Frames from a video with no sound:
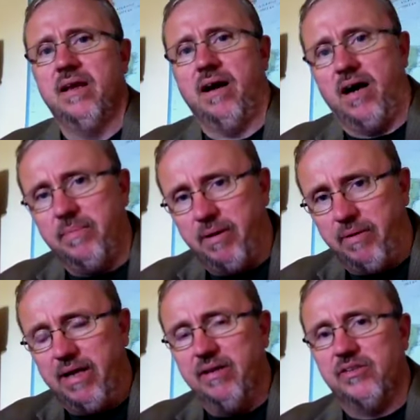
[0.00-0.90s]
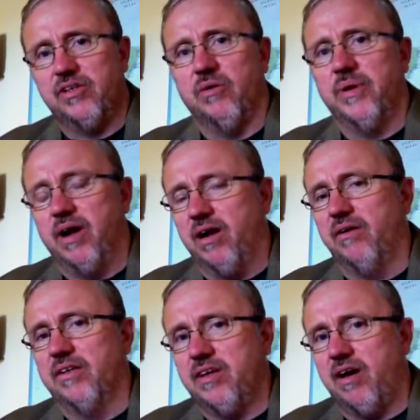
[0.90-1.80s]
on my radio show, we are
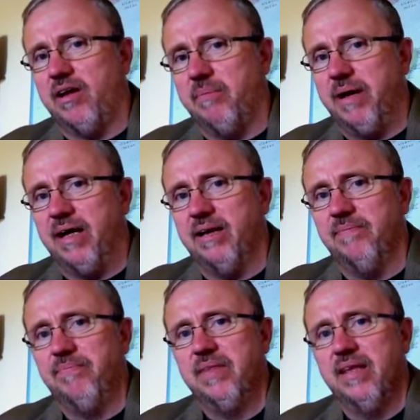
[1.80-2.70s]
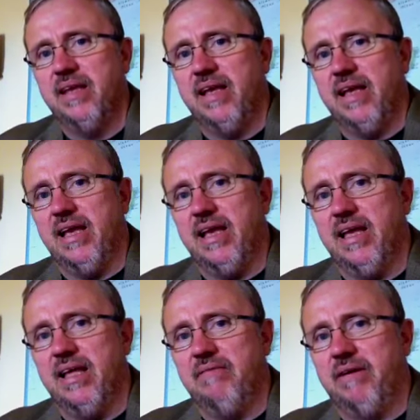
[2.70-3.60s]
going to talk about it
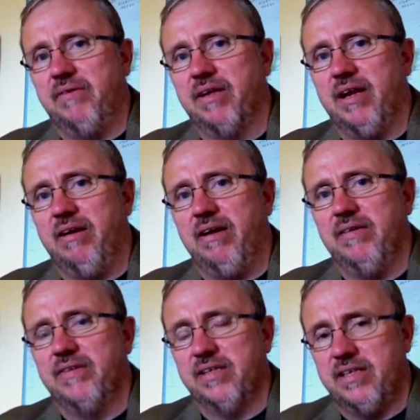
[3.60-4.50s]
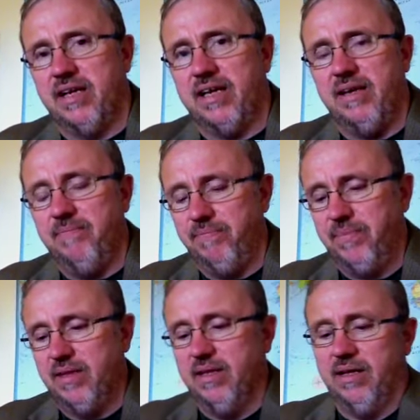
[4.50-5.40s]
and Reverend Gary of Kentucky
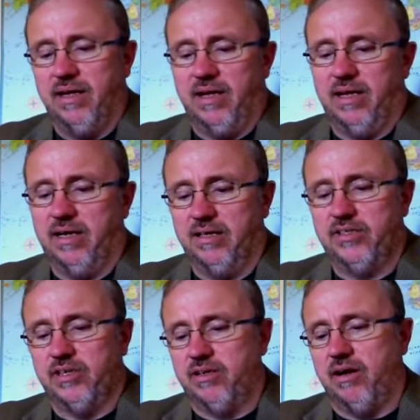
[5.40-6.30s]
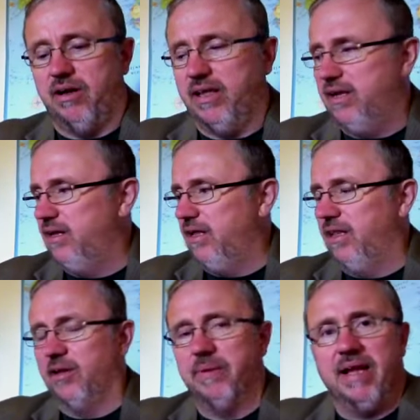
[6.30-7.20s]
uh, should call in a
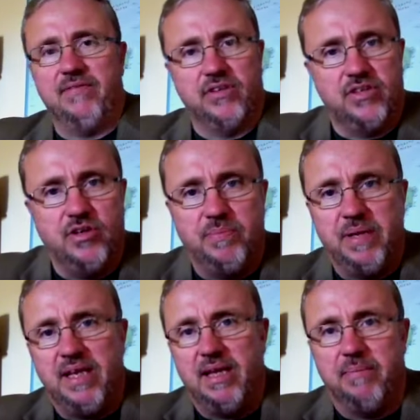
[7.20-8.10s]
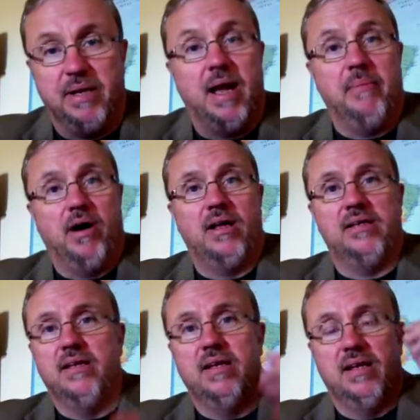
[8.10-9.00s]
little bit after 2 p.m. But I'm on,
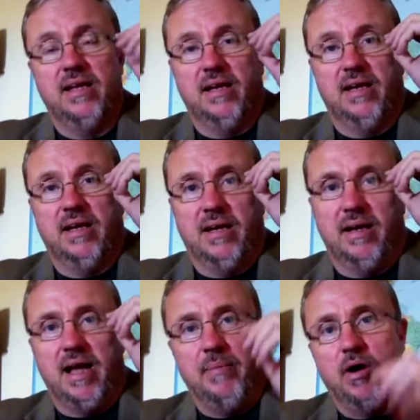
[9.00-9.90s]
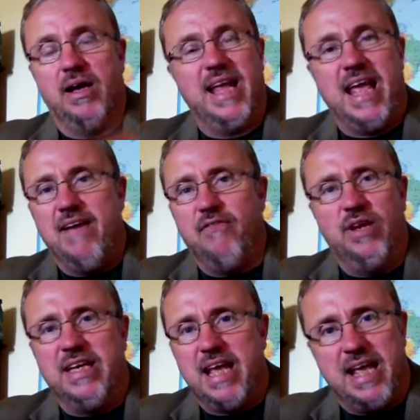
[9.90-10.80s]
uh, I'm on every
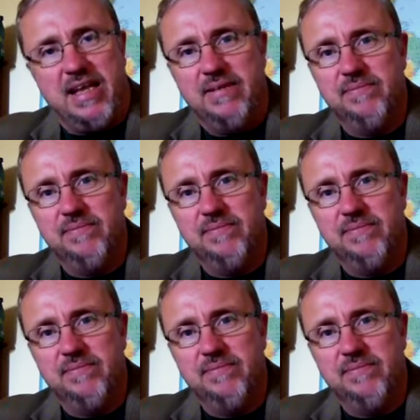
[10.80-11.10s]
day